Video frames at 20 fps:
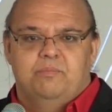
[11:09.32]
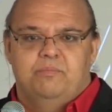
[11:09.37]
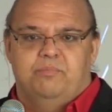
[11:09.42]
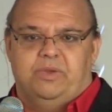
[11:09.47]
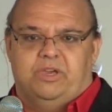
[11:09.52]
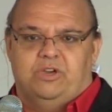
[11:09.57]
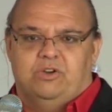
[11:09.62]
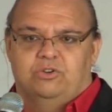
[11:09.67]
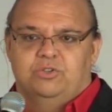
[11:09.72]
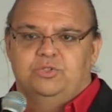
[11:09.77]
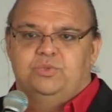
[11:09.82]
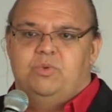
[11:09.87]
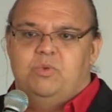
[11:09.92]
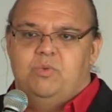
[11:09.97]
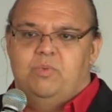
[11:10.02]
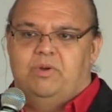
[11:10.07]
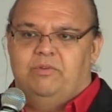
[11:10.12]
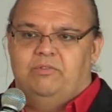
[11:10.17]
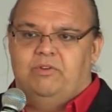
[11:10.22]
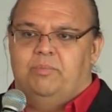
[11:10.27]
Because we
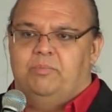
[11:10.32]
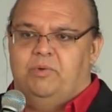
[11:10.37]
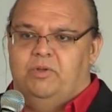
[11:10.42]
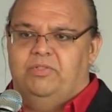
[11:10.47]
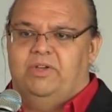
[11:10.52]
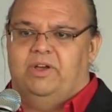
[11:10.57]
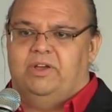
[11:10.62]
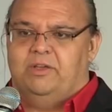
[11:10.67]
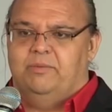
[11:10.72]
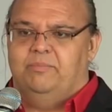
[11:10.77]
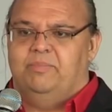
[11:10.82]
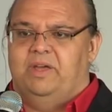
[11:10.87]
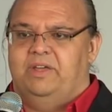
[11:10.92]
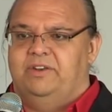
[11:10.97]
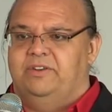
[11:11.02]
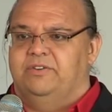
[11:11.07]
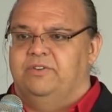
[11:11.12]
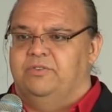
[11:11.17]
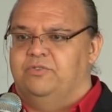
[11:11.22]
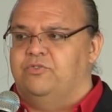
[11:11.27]
wound up on that
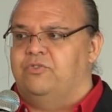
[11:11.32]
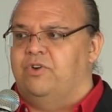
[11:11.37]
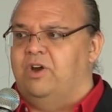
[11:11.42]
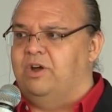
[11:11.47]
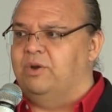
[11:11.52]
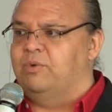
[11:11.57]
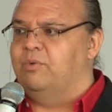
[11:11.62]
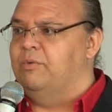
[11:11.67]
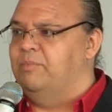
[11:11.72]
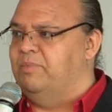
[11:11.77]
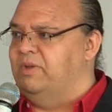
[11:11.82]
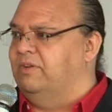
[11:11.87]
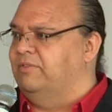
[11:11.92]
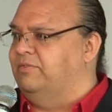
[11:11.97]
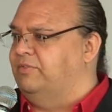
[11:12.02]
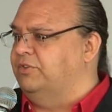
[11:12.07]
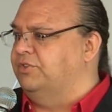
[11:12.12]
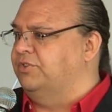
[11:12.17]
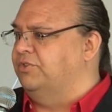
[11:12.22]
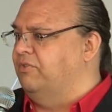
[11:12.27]
competitive track where being
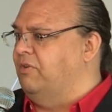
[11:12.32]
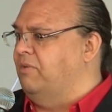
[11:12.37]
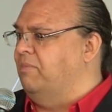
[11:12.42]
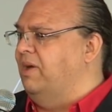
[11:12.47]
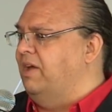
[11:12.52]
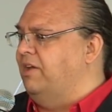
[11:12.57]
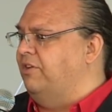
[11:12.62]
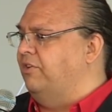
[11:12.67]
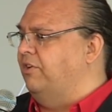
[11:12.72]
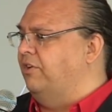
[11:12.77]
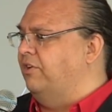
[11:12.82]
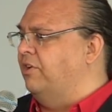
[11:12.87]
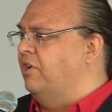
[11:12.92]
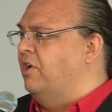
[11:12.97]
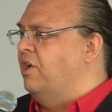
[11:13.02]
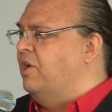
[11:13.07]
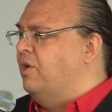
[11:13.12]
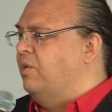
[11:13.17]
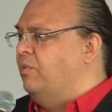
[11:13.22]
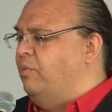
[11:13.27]
first really mattered,
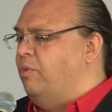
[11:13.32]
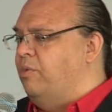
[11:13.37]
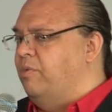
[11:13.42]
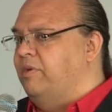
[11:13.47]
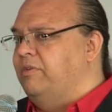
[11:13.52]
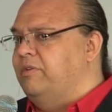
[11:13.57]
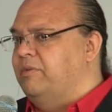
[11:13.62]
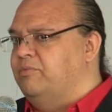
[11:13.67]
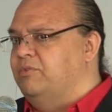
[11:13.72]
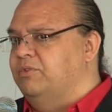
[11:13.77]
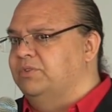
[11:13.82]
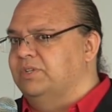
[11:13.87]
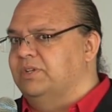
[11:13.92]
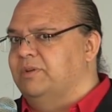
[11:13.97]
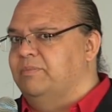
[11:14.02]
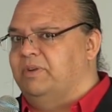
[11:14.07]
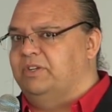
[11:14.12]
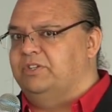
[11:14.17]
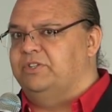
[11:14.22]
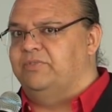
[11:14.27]
we wound up using
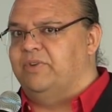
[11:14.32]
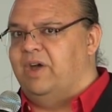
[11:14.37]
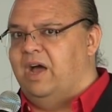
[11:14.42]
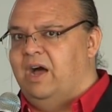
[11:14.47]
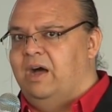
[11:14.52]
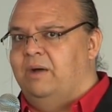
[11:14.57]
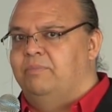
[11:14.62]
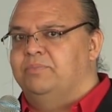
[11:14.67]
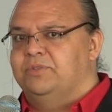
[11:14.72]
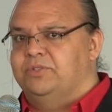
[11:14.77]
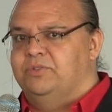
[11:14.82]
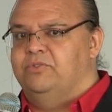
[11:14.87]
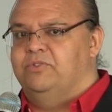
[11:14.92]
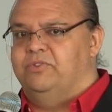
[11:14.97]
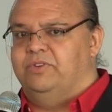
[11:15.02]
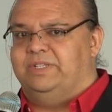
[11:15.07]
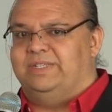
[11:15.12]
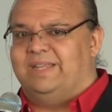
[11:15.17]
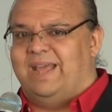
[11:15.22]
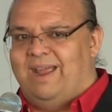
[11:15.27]
a bunch of
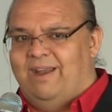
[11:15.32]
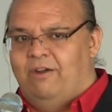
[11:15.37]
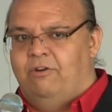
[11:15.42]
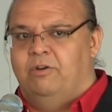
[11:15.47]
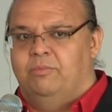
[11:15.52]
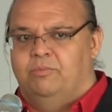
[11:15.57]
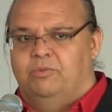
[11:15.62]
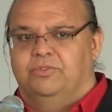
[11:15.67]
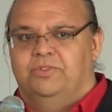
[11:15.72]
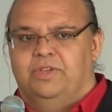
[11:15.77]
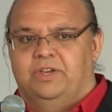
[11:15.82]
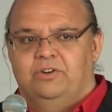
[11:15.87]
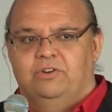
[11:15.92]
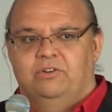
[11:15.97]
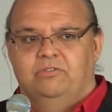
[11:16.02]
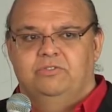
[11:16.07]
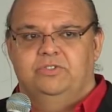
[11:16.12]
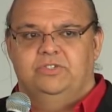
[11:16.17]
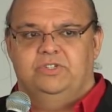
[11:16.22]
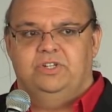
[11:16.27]
absolutely terrible
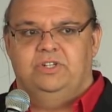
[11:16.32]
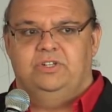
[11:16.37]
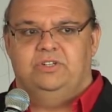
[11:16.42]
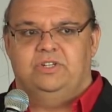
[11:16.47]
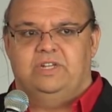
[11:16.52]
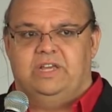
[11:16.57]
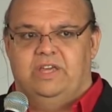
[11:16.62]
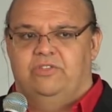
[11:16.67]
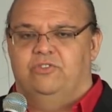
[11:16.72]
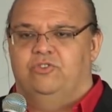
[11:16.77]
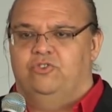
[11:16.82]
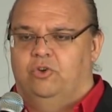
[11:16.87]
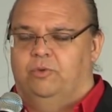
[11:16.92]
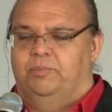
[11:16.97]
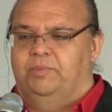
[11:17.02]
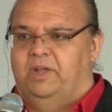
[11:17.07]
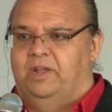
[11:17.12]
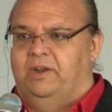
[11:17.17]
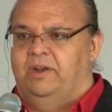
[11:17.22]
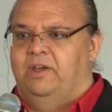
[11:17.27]
technology to get the
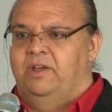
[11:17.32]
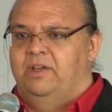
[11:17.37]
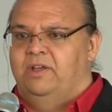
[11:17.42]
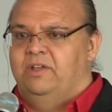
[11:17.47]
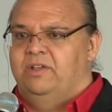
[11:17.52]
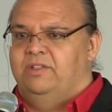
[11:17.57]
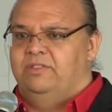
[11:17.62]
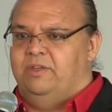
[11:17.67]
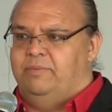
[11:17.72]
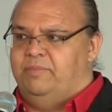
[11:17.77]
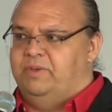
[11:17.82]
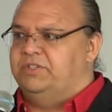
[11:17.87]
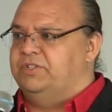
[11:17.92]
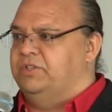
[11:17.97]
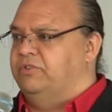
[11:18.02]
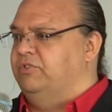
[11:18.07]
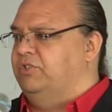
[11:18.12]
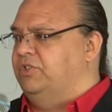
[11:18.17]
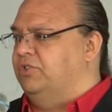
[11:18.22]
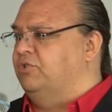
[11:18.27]
job done. They
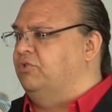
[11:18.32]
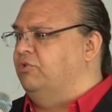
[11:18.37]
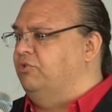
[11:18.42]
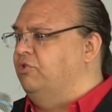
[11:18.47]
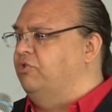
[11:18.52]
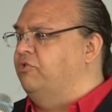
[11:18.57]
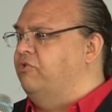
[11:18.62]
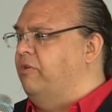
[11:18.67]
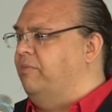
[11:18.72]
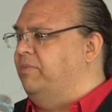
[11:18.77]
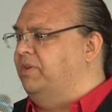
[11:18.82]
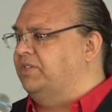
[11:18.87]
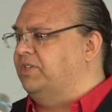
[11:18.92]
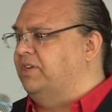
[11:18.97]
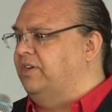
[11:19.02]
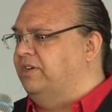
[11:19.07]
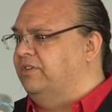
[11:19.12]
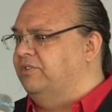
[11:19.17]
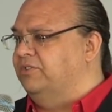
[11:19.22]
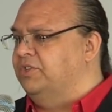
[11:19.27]
basically just took nuclear
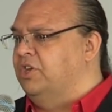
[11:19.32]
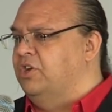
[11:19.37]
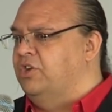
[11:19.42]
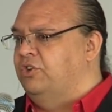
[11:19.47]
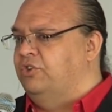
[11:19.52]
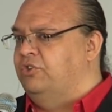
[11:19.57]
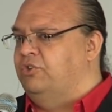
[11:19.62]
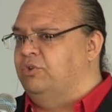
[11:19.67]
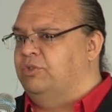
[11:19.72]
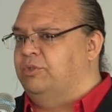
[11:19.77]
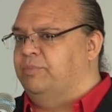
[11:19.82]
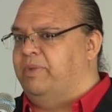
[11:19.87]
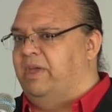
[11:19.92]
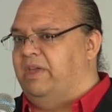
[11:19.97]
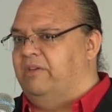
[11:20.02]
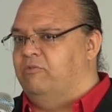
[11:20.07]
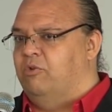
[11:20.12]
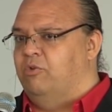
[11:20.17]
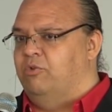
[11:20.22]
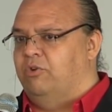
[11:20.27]
missiles, took the
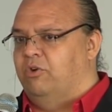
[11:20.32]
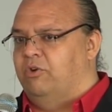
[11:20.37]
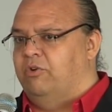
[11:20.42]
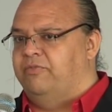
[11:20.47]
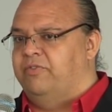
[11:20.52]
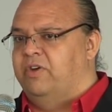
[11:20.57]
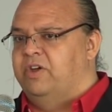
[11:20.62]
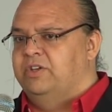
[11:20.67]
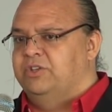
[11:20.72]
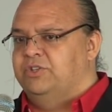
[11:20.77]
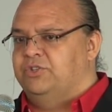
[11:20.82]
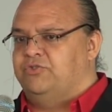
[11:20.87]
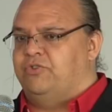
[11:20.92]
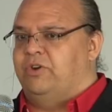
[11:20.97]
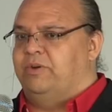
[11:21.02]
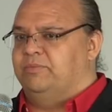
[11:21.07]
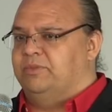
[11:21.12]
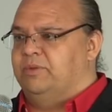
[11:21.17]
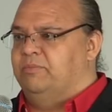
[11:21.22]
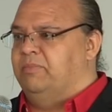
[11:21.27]
payload off,
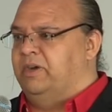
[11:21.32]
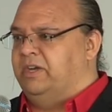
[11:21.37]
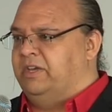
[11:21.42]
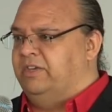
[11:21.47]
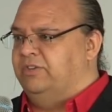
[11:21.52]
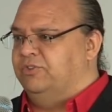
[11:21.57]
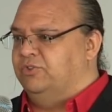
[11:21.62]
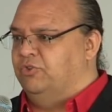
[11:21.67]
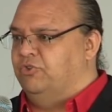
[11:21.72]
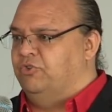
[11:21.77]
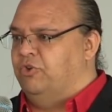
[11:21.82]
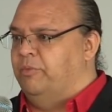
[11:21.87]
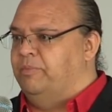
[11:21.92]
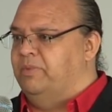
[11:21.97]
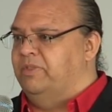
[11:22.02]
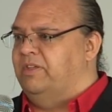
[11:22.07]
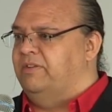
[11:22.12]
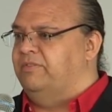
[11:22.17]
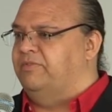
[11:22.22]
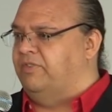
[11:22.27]
strapped some monkeys on top,
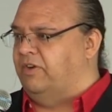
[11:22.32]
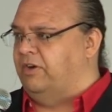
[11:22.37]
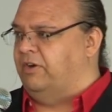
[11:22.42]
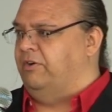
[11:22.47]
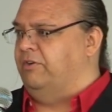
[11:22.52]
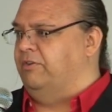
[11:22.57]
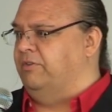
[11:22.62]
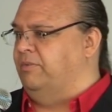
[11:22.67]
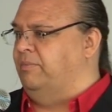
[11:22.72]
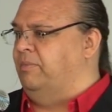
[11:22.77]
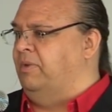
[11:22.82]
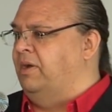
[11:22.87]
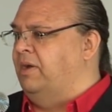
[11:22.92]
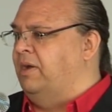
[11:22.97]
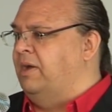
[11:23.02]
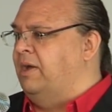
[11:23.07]
and then fired them.